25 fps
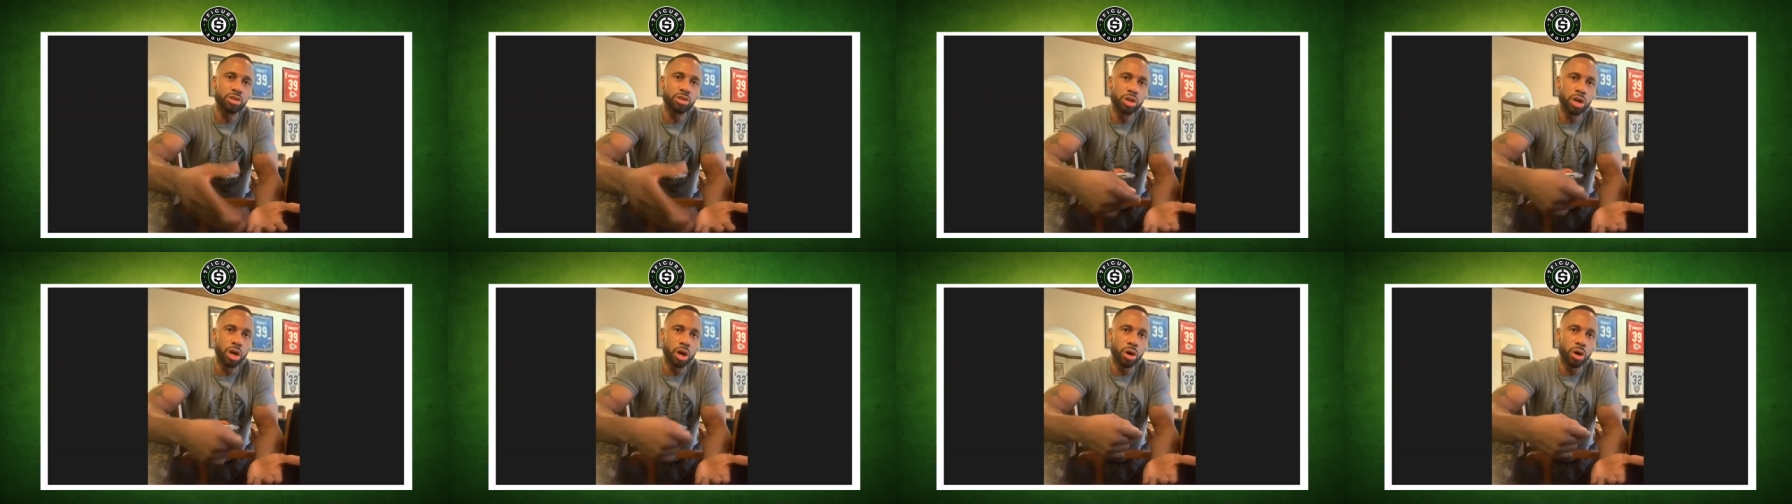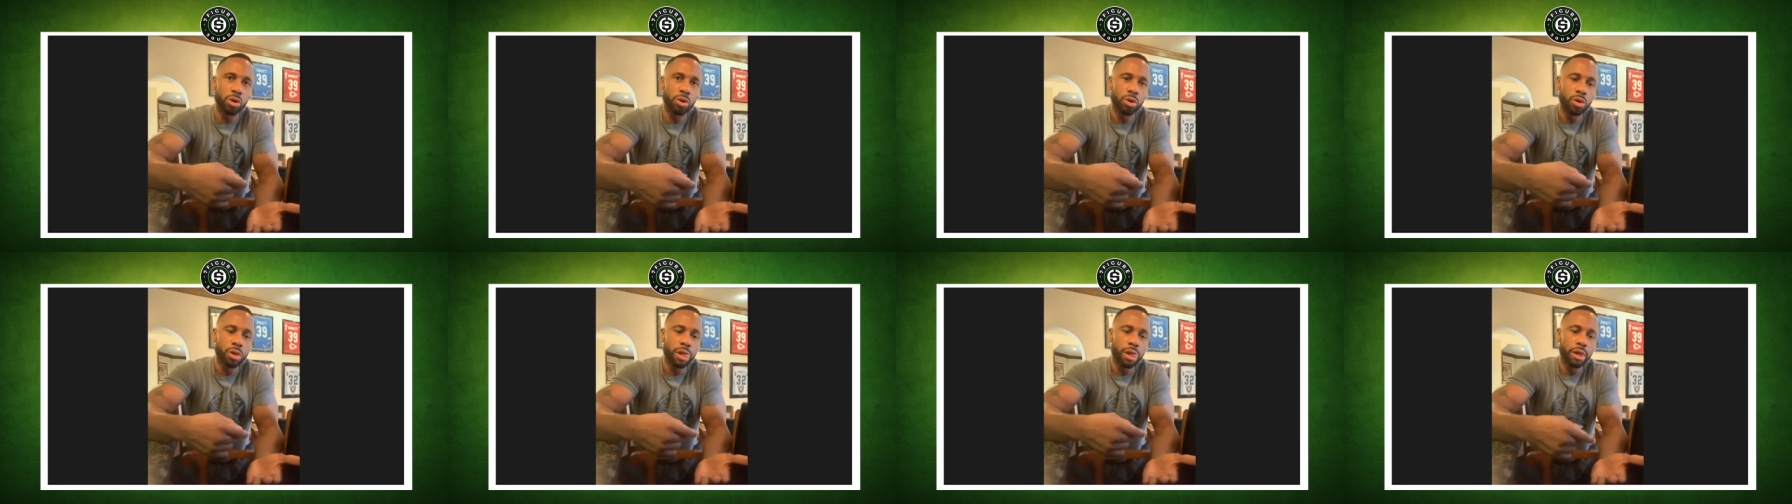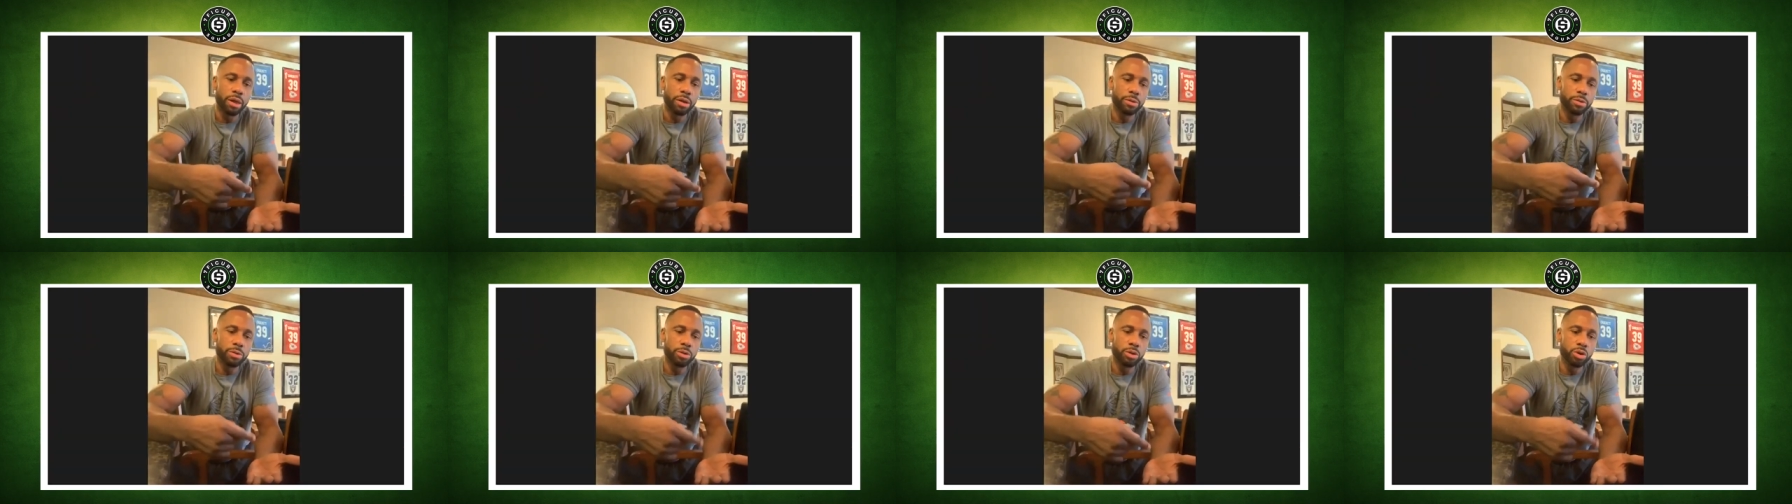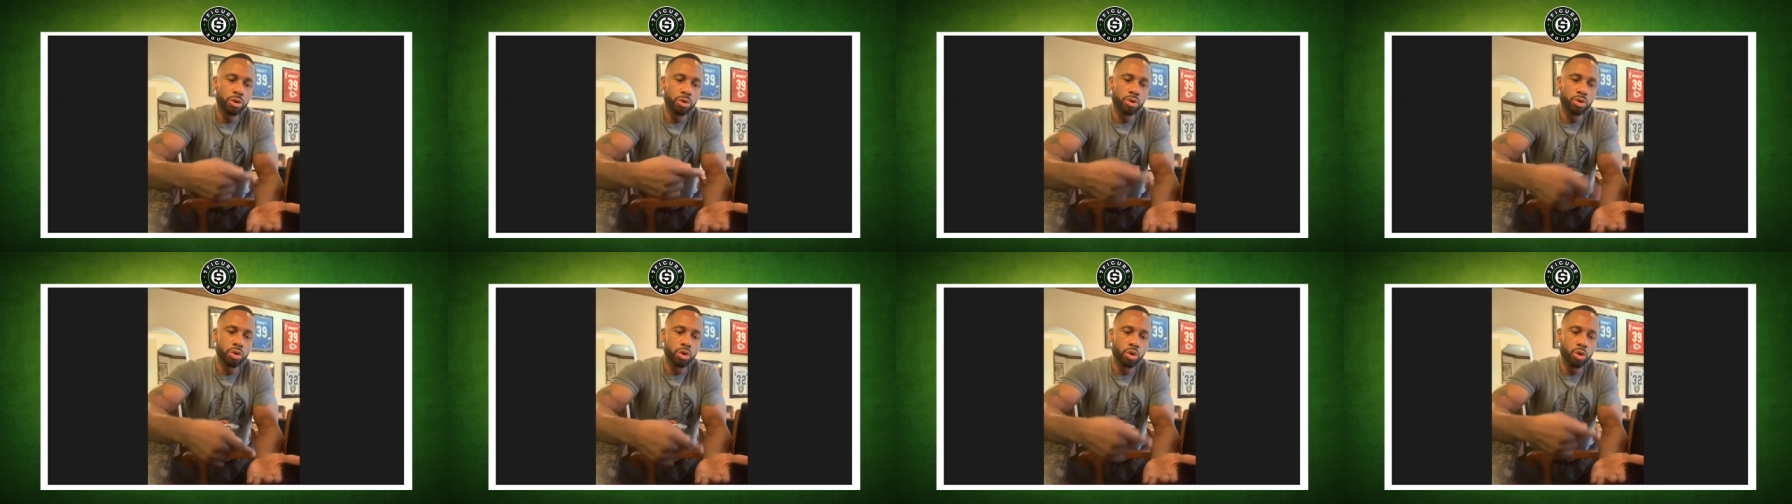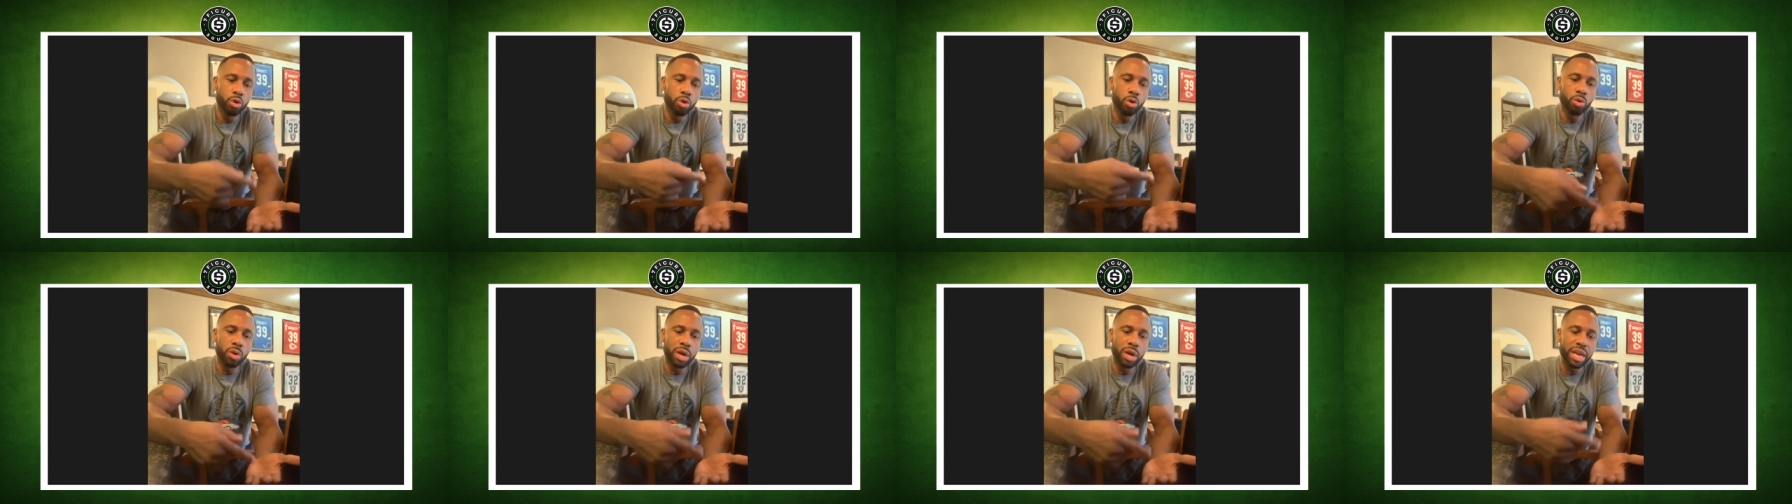You know, you
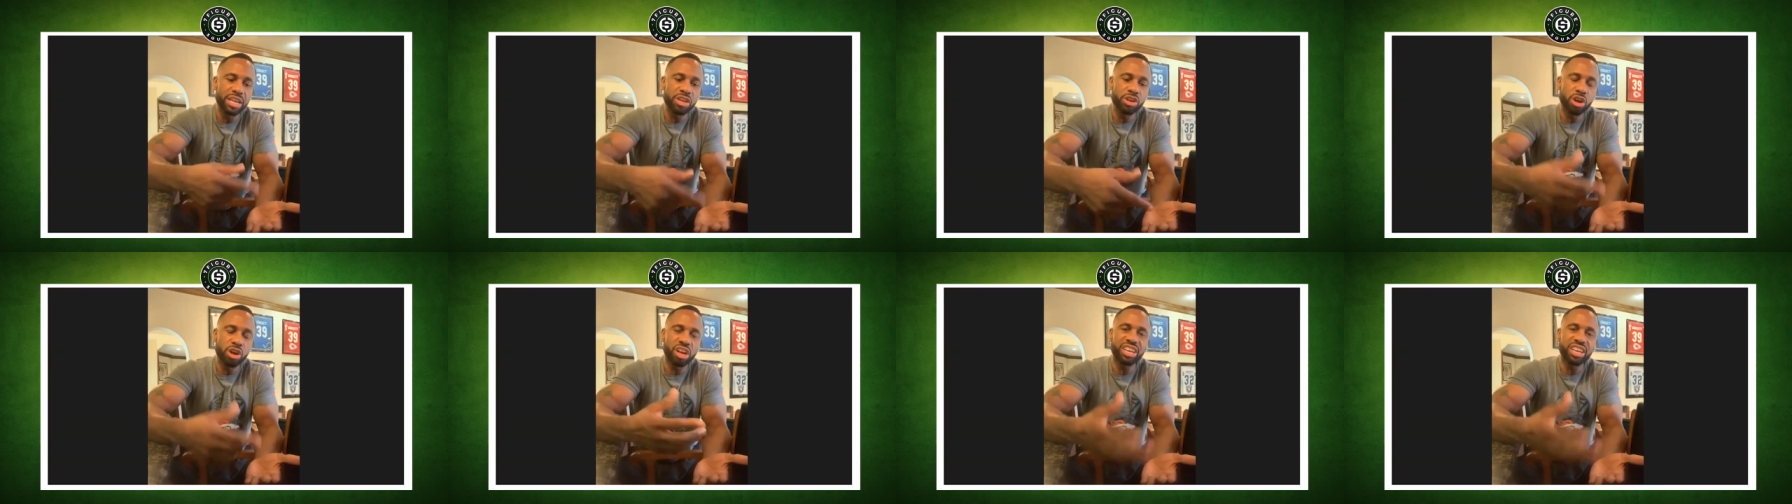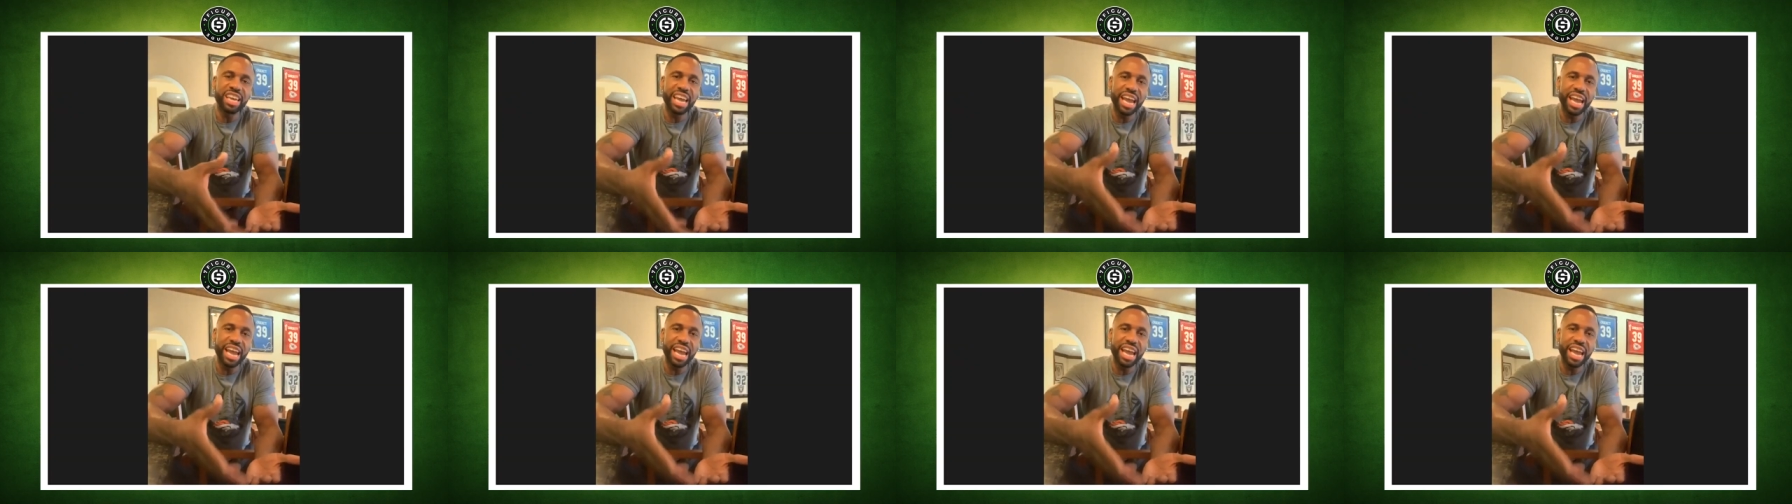you in your